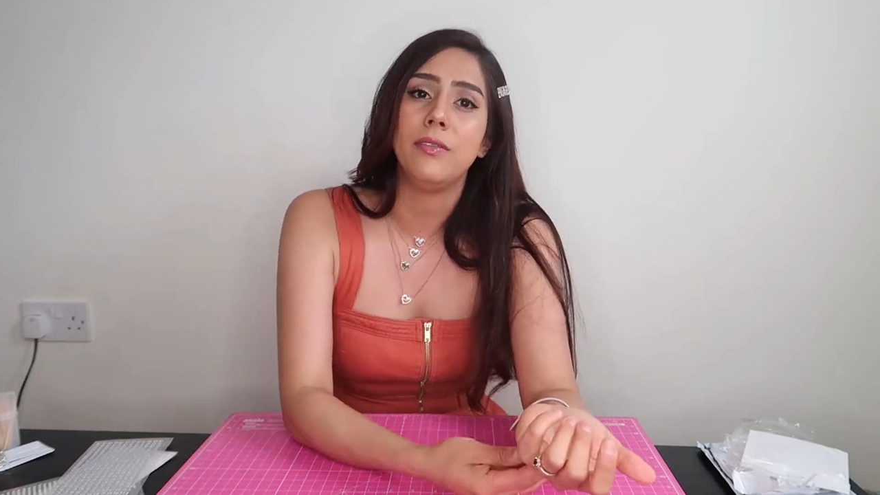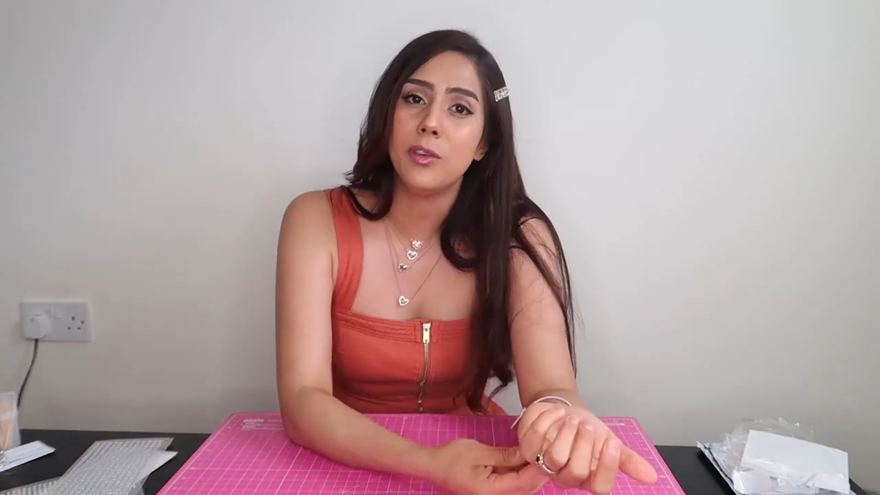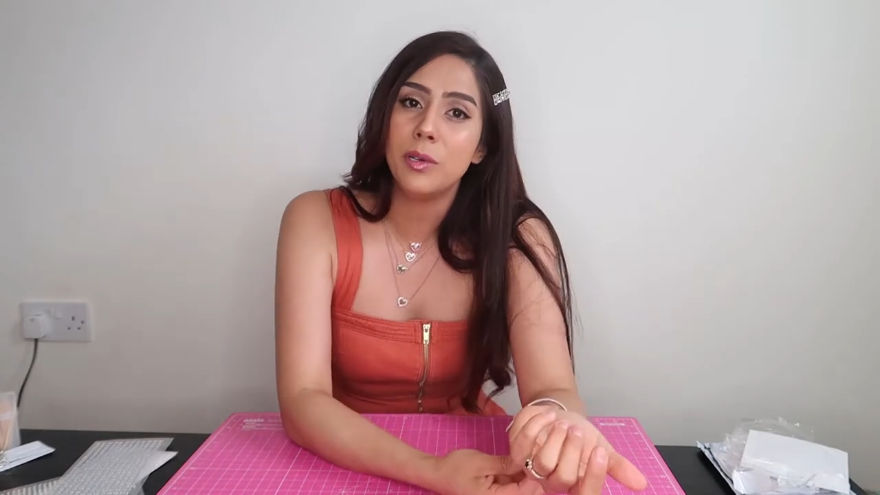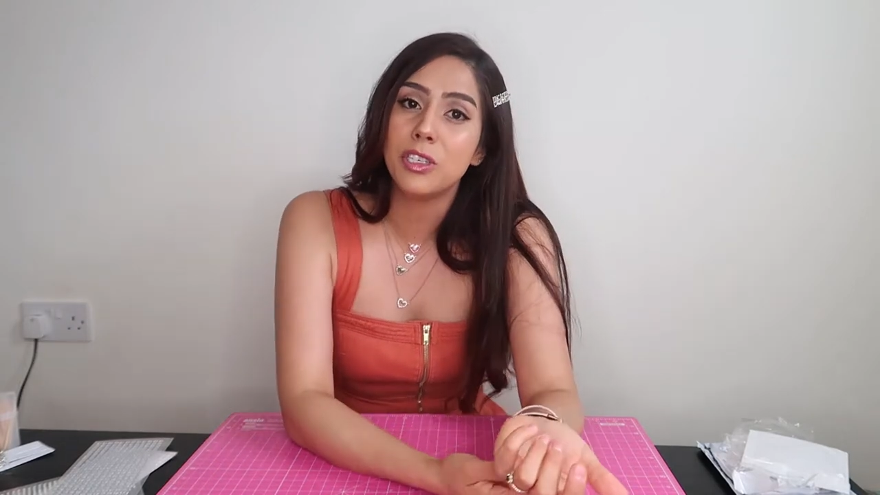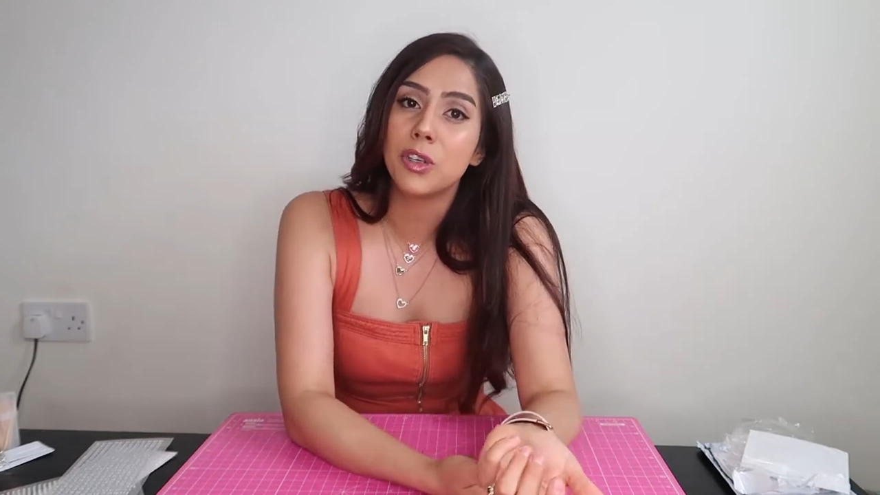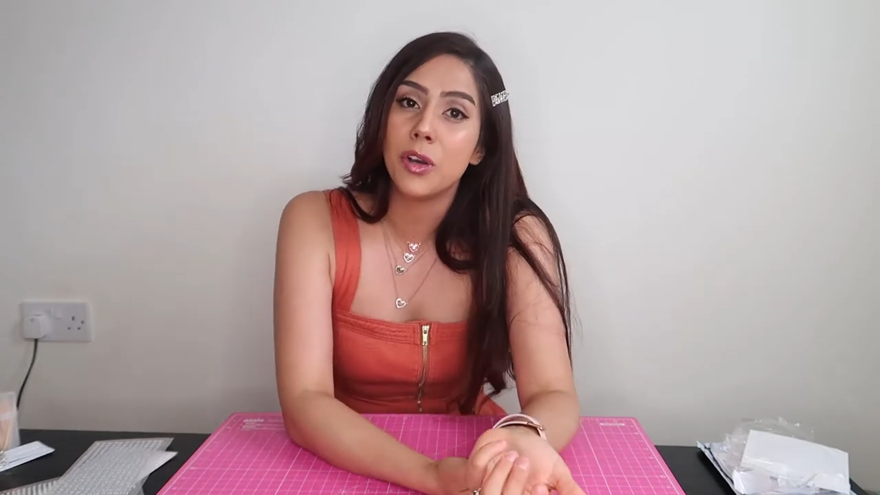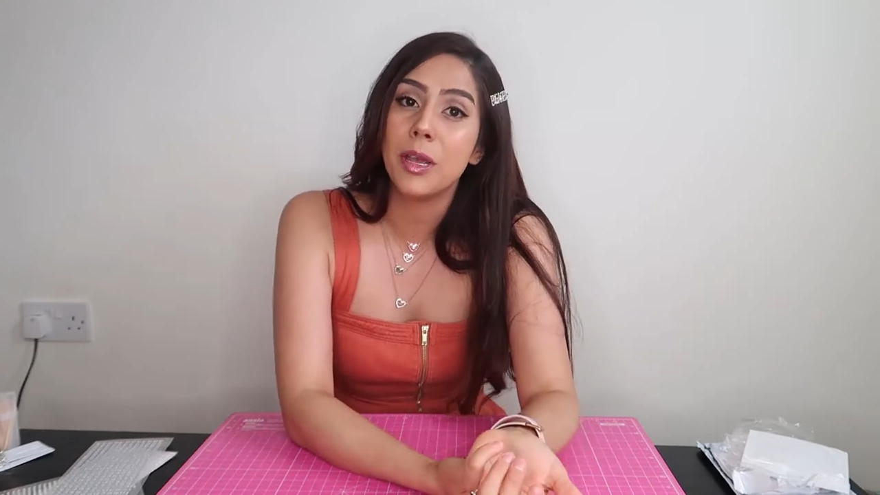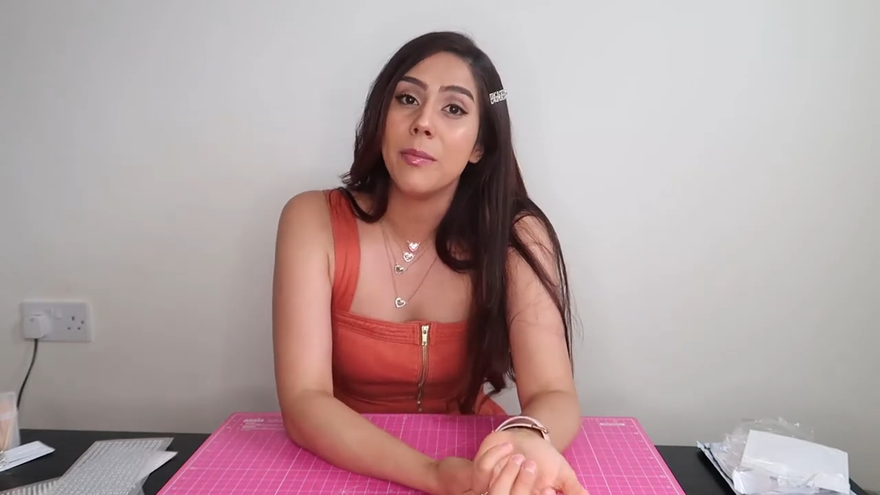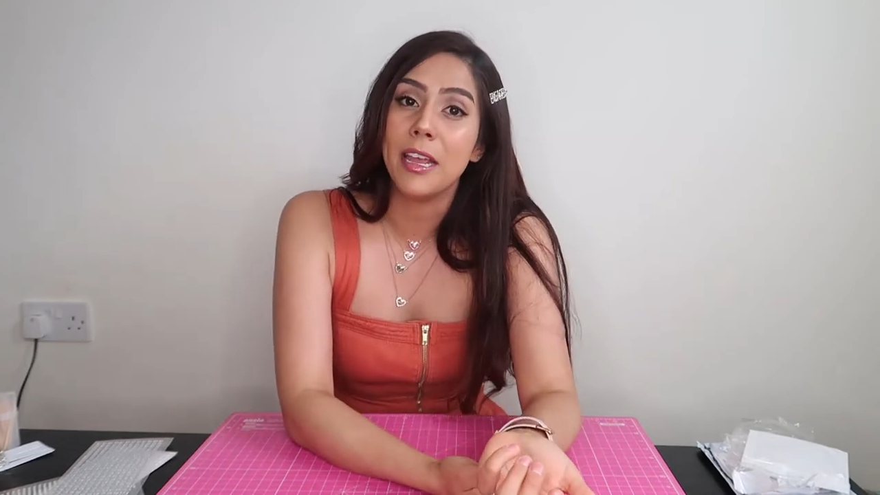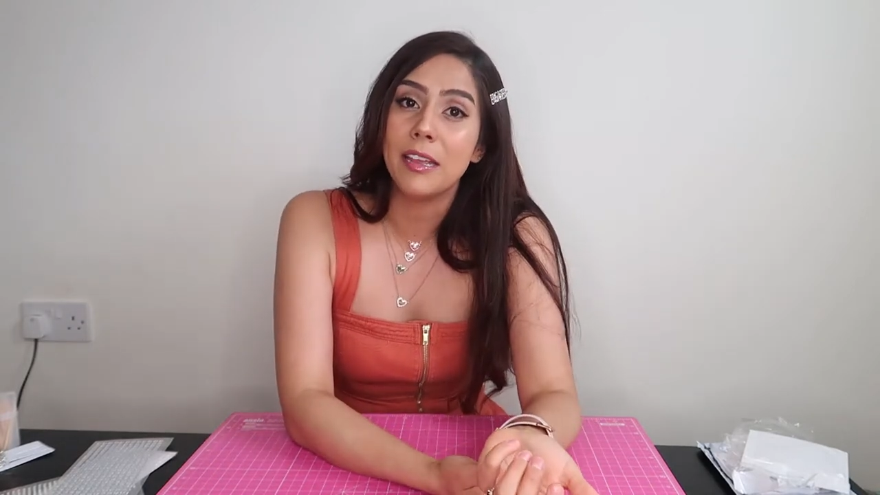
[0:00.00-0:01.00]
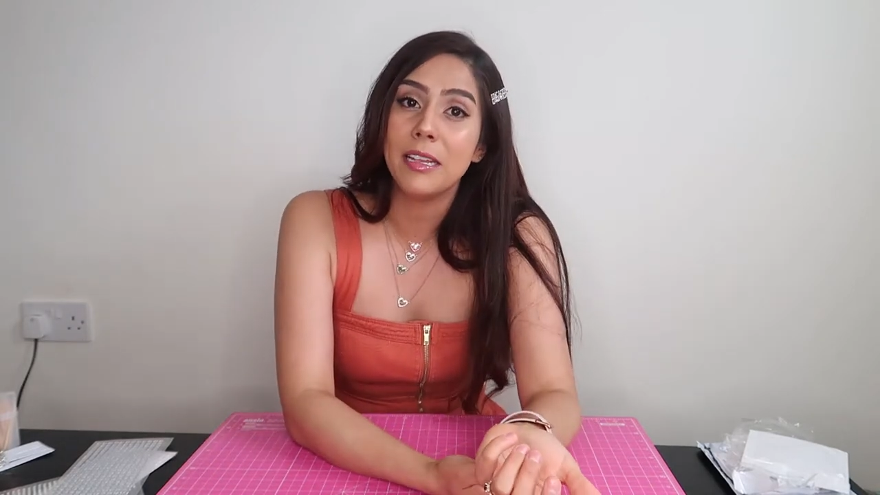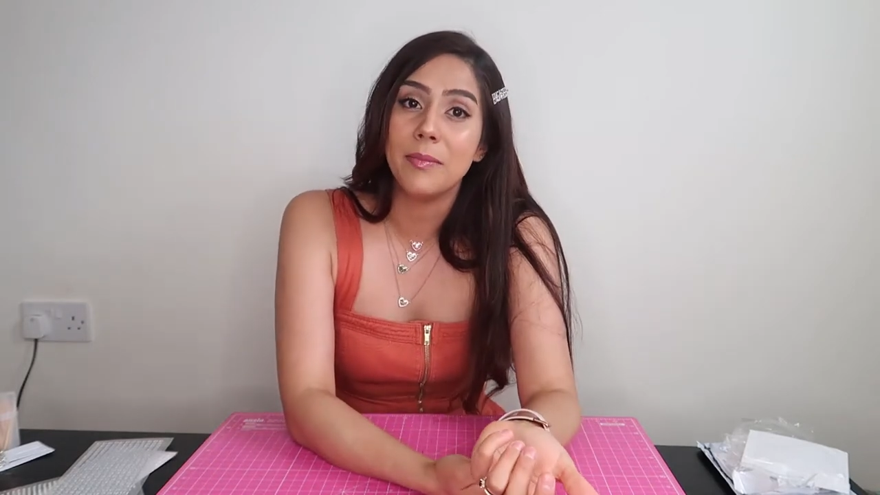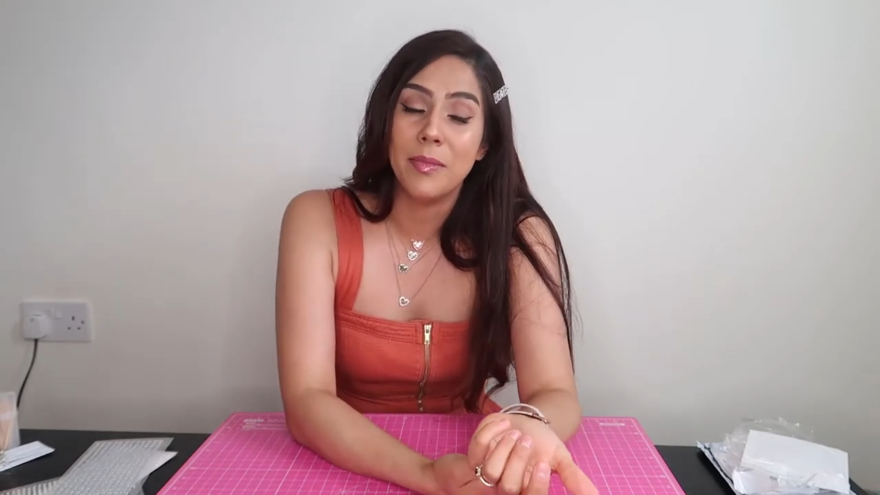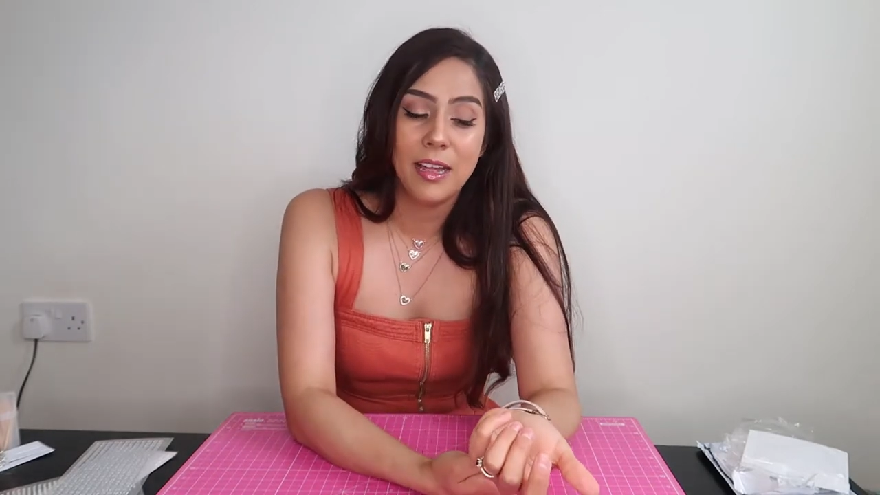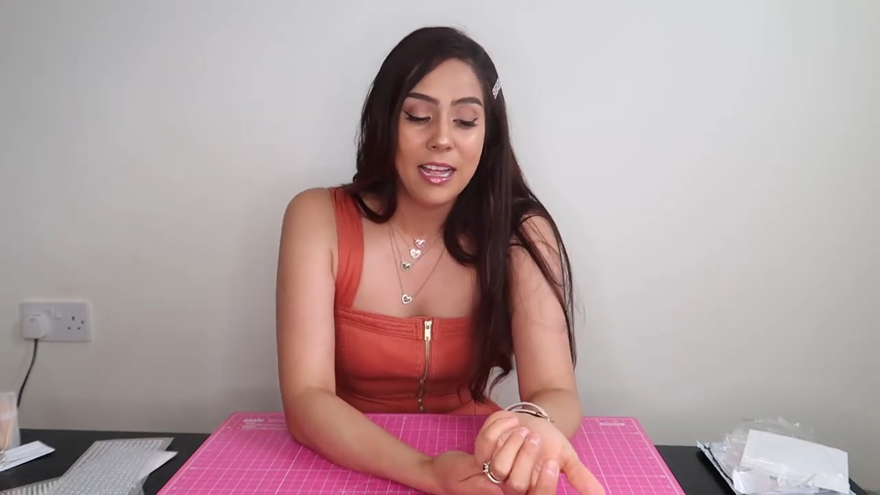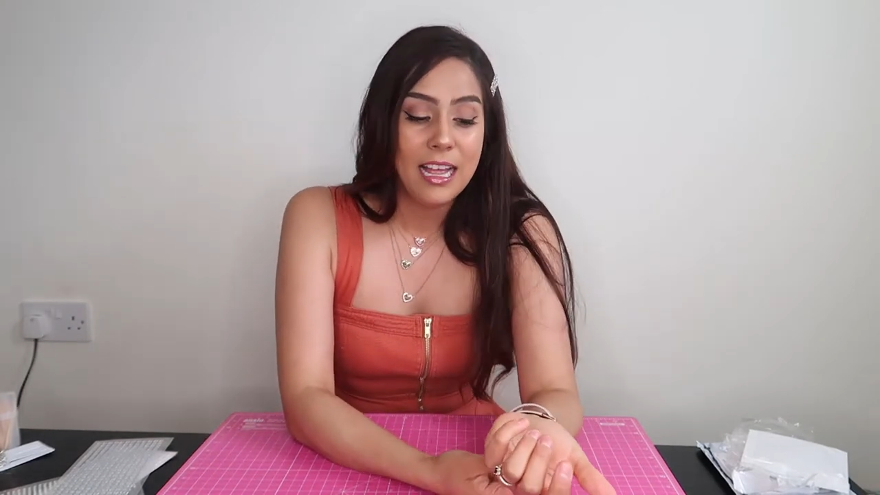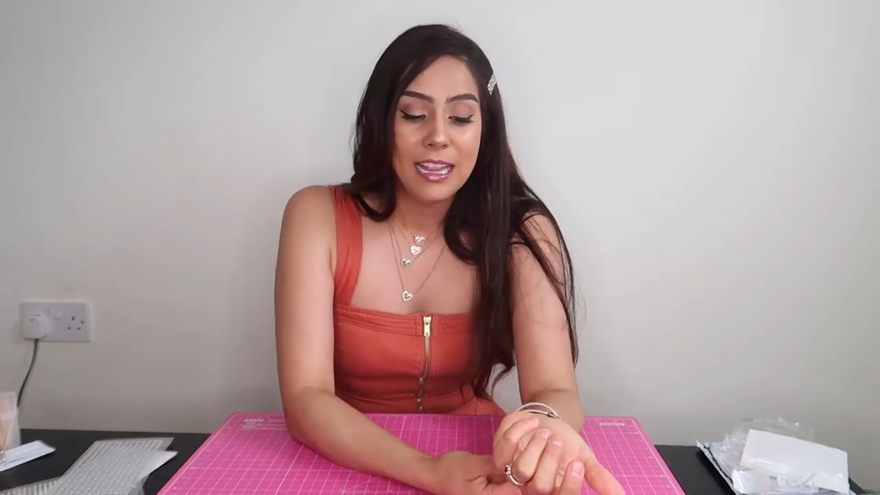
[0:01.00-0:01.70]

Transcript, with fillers: if you enjoy making them,